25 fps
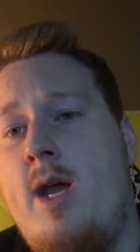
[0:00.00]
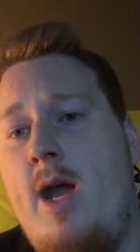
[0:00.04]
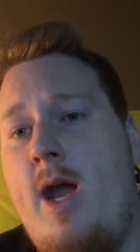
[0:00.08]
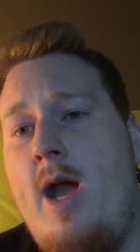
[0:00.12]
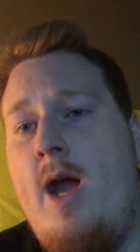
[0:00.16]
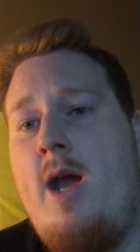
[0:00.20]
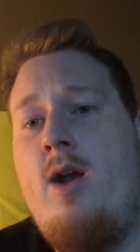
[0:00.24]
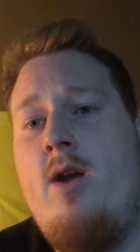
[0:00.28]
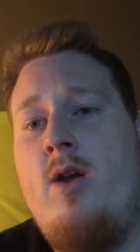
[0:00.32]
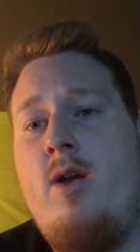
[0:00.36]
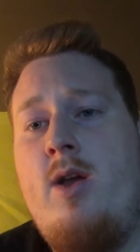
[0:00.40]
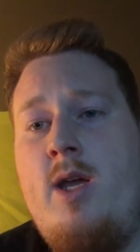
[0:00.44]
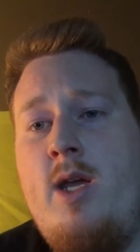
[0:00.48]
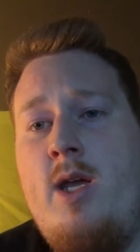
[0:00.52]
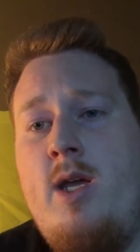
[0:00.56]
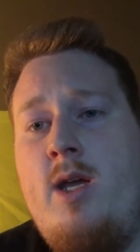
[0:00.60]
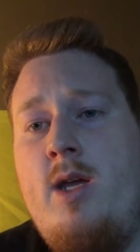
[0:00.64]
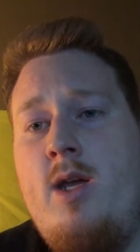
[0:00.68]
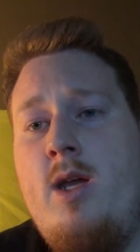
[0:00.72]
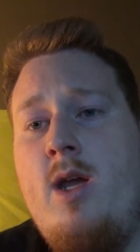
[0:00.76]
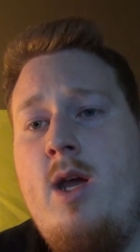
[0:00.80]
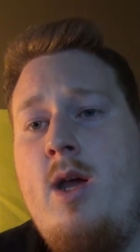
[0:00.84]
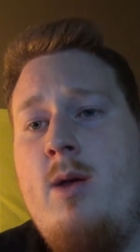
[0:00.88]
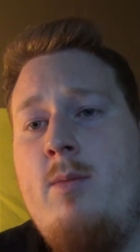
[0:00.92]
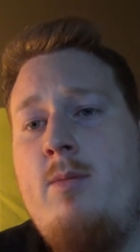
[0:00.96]

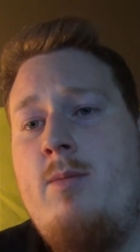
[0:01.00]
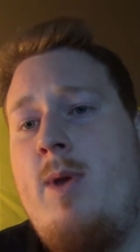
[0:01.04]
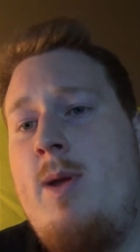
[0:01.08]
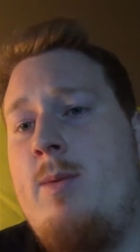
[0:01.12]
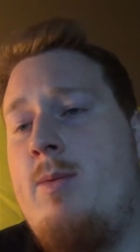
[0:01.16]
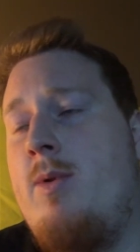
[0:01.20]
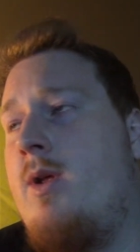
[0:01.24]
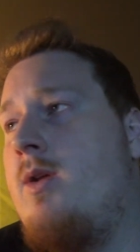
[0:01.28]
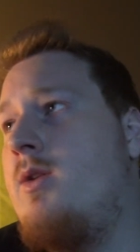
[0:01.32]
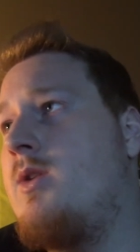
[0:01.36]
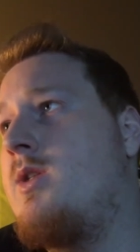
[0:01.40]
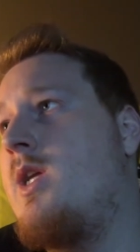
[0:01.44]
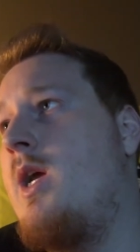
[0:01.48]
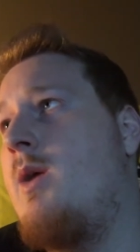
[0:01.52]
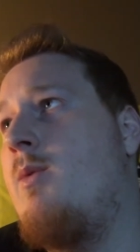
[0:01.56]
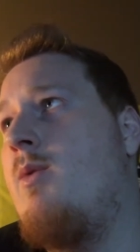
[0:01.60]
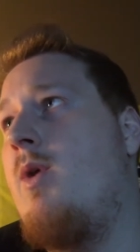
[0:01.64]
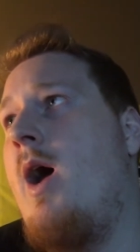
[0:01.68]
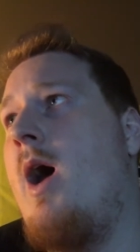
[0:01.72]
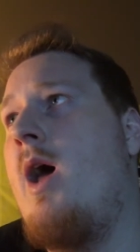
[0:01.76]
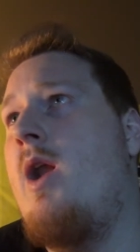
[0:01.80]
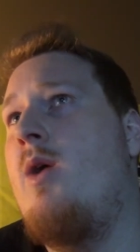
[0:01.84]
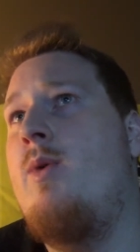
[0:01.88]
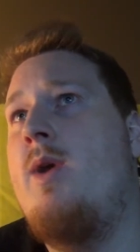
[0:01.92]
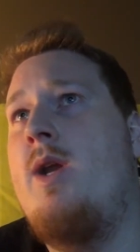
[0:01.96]
Anarchy, people will say,
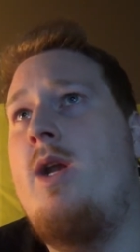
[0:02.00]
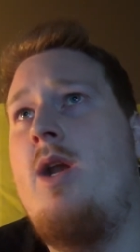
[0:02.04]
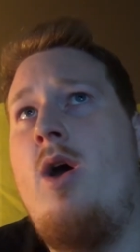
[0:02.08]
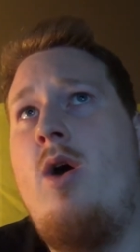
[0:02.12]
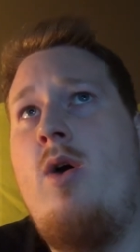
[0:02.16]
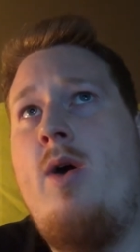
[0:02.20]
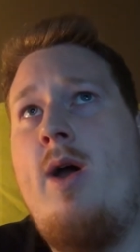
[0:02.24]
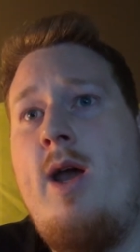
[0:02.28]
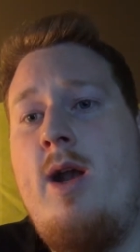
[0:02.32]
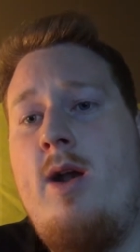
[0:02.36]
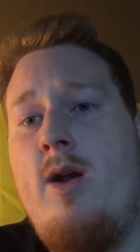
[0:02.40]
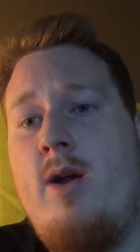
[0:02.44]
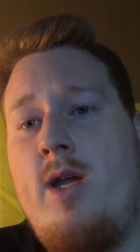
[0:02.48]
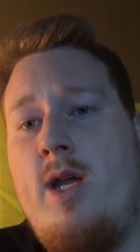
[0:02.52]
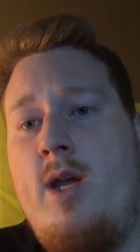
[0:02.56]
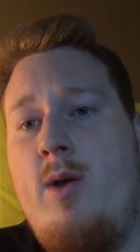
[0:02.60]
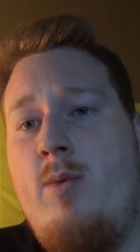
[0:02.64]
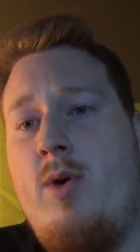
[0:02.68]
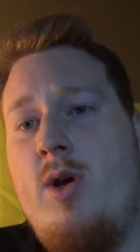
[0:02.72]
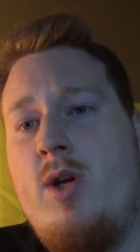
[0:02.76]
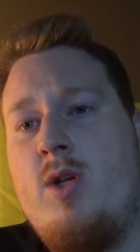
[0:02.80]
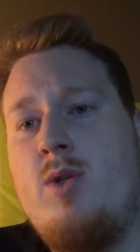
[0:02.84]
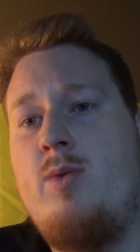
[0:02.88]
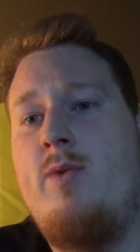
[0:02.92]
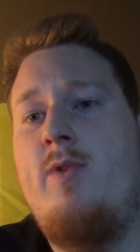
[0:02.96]
well, how do we know anarchy
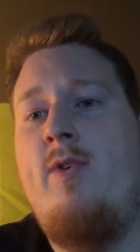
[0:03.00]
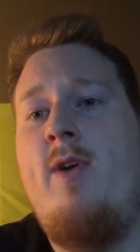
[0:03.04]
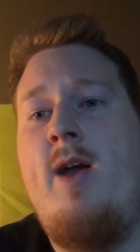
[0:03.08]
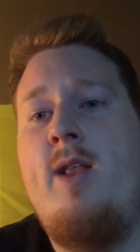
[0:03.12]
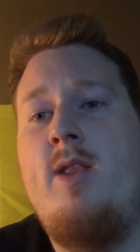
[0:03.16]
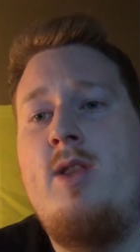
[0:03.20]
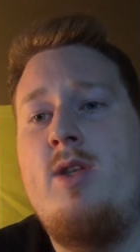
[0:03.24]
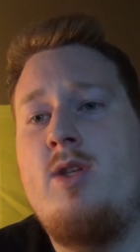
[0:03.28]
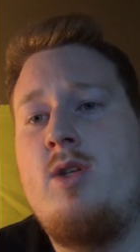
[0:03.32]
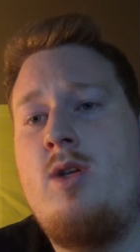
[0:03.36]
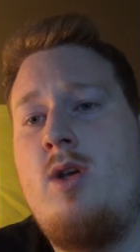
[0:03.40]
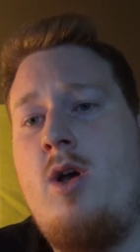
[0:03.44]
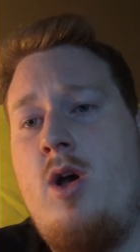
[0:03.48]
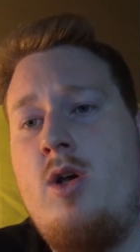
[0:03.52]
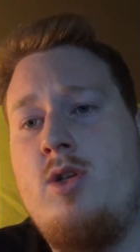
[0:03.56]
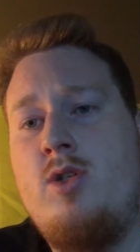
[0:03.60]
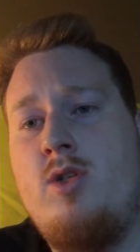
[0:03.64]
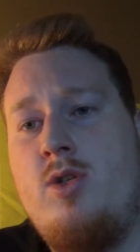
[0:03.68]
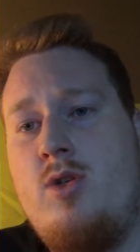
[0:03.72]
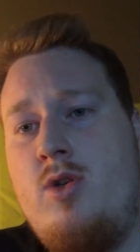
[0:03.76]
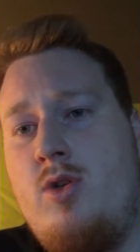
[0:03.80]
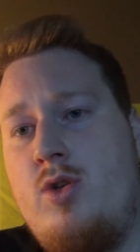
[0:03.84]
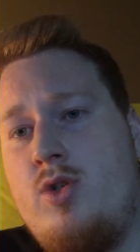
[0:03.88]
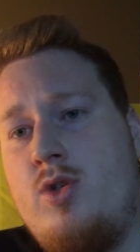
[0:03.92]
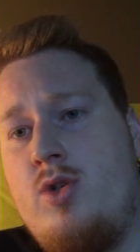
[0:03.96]
works? We've had this
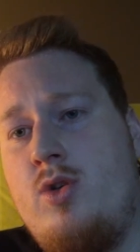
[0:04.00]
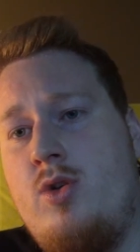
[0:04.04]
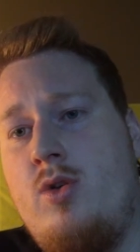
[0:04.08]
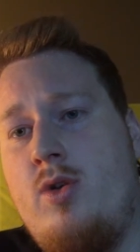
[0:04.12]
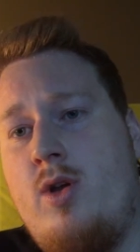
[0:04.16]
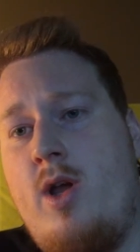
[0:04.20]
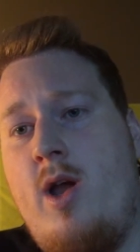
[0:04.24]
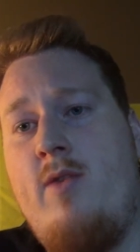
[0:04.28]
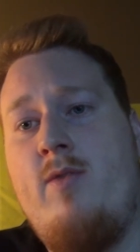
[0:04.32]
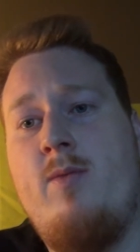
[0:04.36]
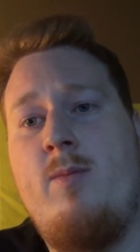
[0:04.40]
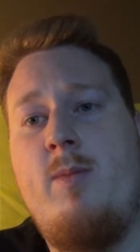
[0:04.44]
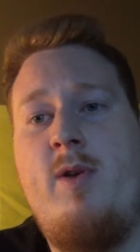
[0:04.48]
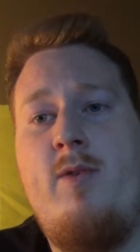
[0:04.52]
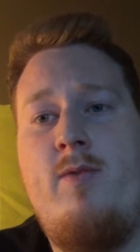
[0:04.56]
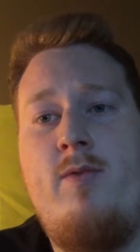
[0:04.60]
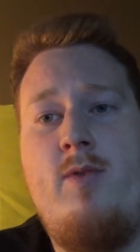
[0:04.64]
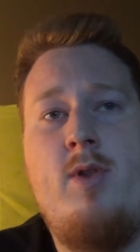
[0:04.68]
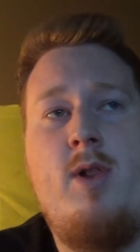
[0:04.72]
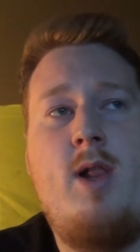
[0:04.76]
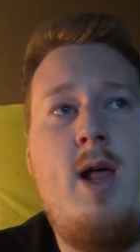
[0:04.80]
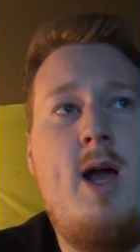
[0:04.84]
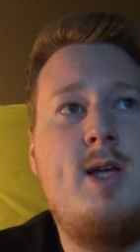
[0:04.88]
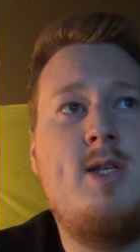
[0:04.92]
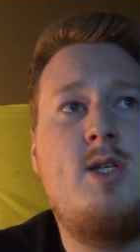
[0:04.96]
constitutional government for
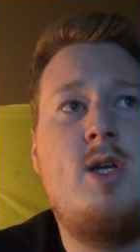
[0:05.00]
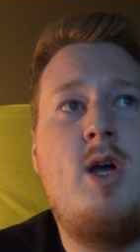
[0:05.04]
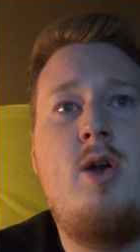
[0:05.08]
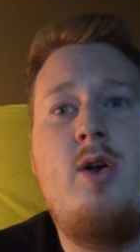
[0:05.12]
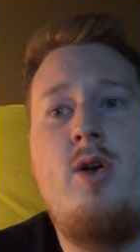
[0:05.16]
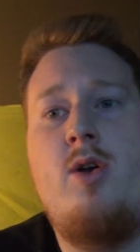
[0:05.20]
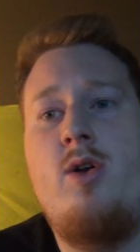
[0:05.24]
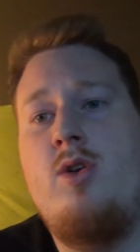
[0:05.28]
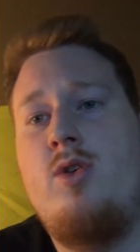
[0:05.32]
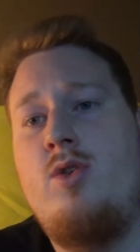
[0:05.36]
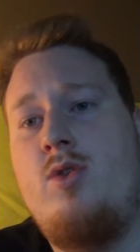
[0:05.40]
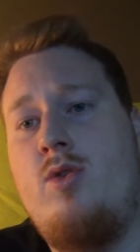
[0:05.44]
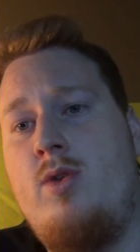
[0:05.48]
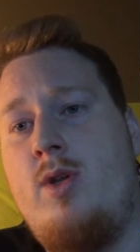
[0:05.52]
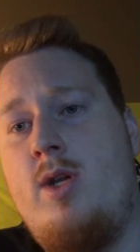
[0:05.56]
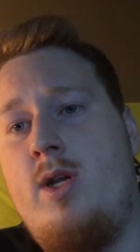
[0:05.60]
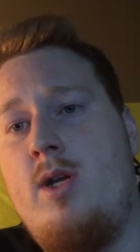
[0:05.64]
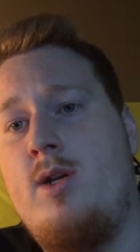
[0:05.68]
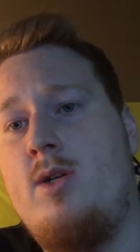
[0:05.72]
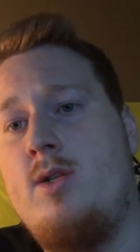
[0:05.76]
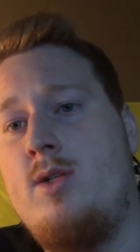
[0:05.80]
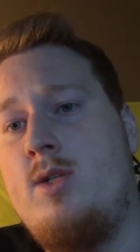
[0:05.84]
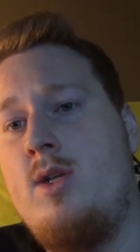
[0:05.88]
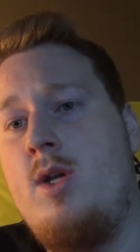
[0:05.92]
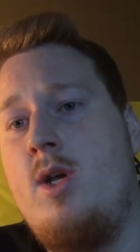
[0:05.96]
the last 100 or 2
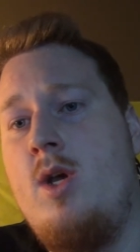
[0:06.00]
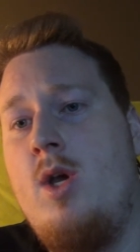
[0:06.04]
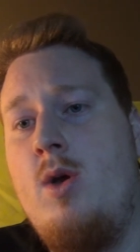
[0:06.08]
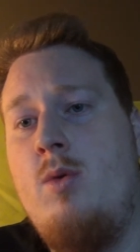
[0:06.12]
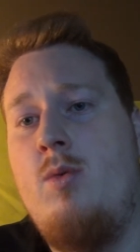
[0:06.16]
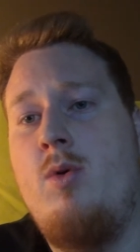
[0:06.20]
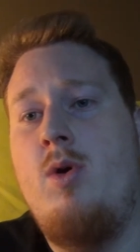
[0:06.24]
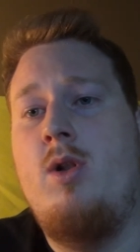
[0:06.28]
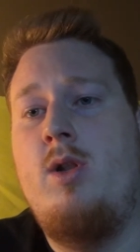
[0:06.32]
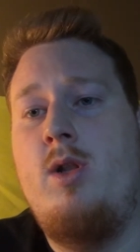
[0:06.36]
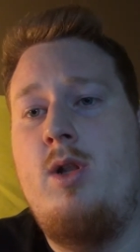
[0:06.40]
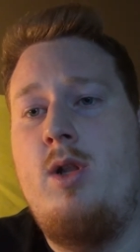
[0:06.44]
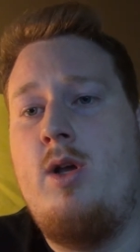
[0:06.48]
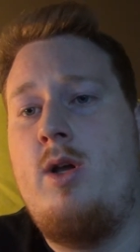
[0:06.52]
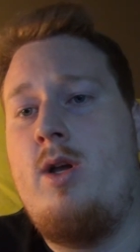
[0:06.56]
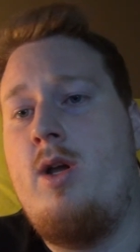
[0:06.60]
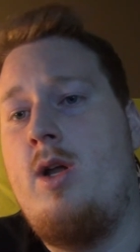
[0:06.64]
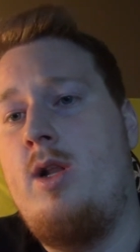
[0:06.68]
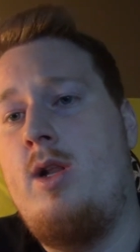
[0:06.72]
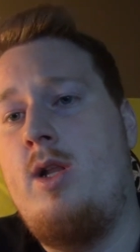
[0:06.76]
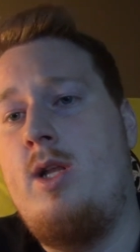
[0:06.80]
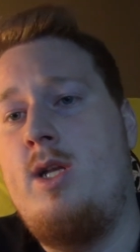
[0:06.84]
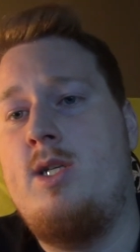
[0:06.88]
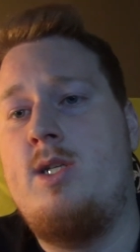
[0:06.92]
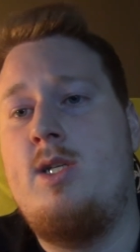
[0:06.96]
years. Well, look,
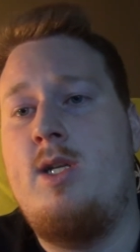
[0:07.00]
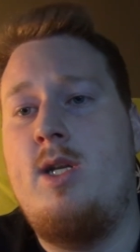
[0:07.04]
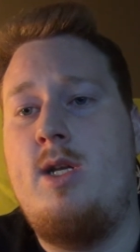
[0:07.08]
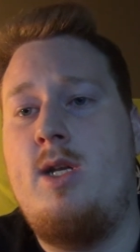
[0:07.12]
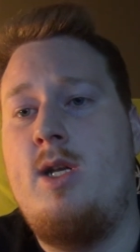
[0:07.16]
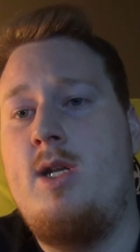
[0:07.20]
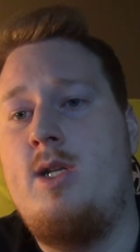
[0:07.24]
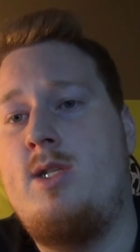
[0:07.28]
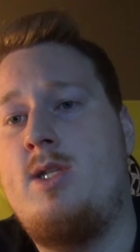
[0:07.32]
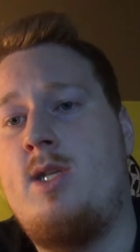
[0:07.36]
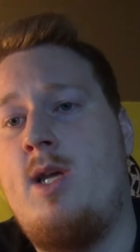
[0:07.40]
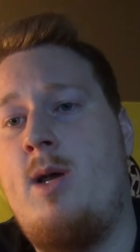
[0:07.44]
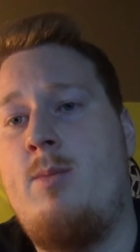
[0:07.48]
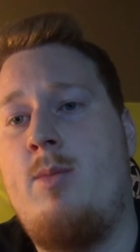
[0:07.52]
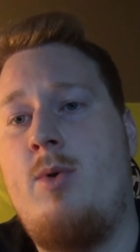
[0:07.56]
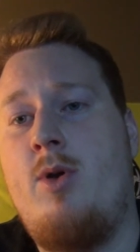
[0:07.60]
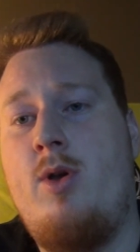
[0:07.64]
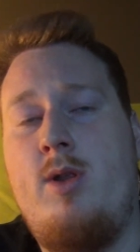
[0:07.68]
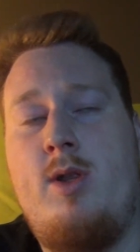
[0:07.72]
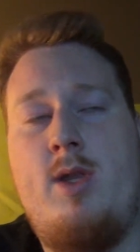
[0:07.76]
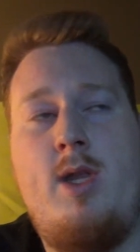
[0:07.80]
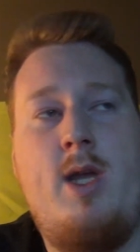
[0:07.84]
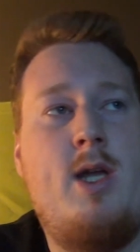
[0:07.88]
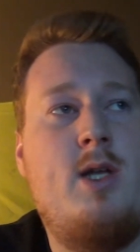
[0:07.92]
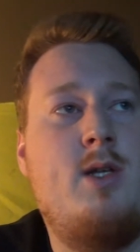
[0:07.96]
at least it did some
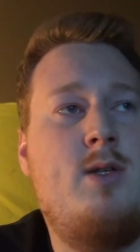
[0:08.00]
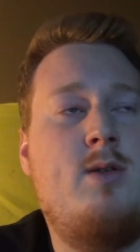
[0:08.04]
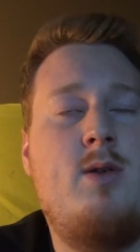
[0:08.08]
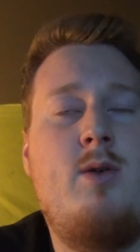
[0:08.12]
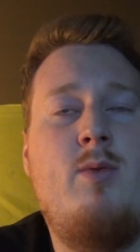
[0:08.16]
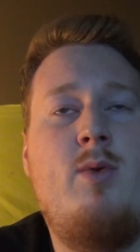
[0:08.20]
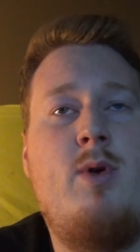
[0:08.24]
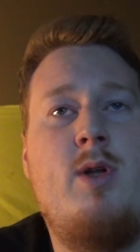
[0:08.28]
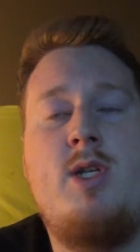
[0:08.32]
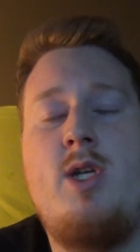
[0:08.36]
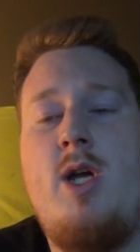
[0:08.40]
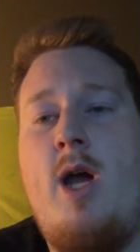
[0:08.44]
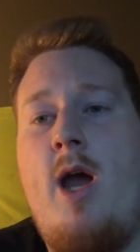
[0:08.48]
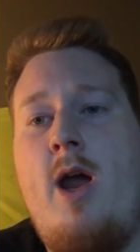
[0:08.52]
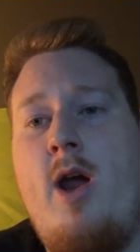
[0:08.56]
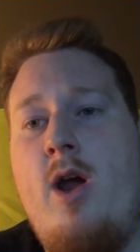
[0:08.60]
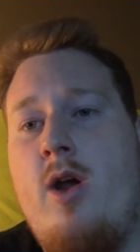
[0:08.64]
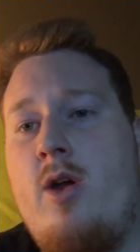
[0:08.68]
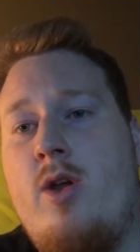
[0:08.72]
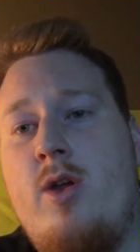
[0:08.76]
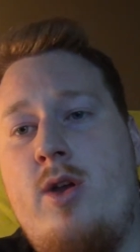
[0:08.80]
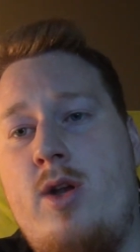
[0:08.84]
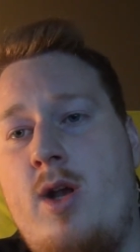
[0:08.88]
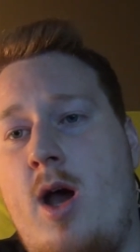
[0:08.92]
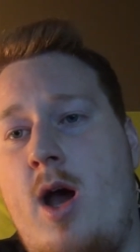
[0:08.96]
good things, which I
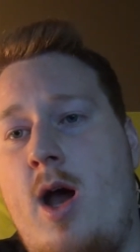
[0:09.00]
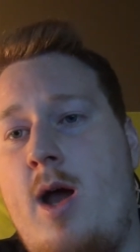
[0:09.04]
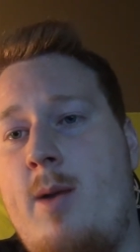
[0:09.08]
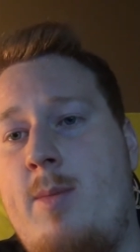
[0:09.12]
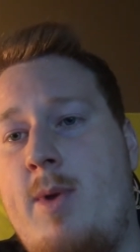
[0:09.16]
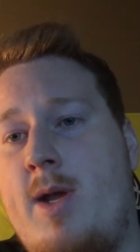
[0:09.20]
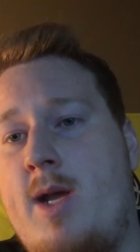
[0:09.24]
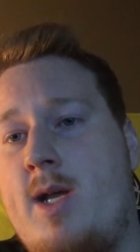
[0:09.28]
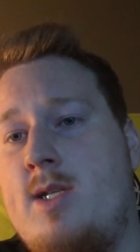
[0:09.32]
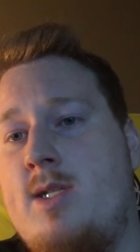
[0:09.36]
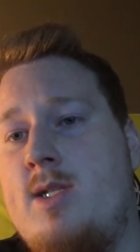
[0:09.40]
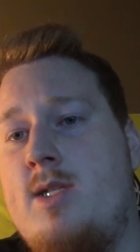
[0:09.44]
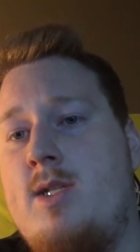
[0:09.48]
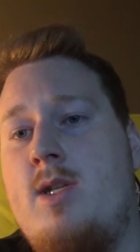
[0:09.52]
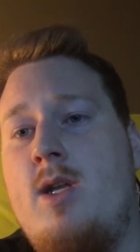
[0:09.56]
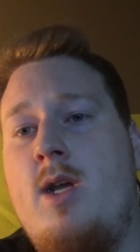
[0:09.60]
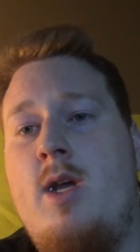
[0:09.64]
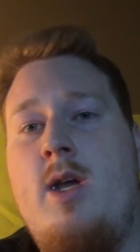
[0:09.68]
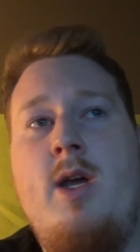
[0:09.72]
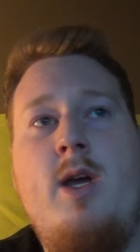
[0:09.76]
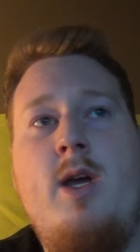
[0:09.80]
argue not, because